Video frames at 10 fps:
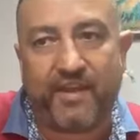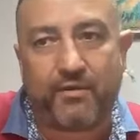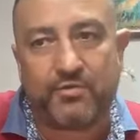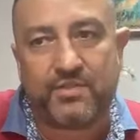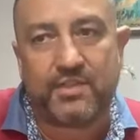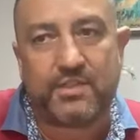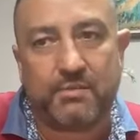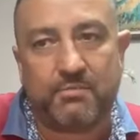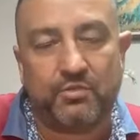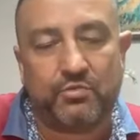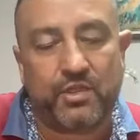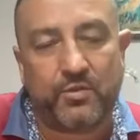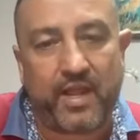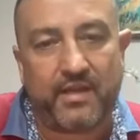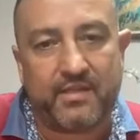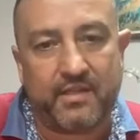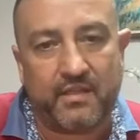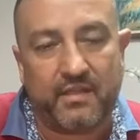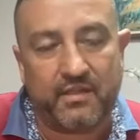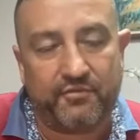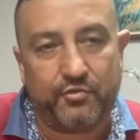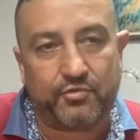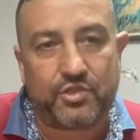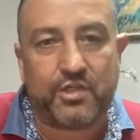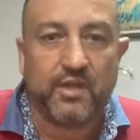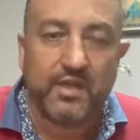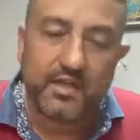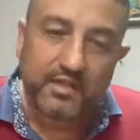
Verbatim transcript: ecosystem into the reality in the future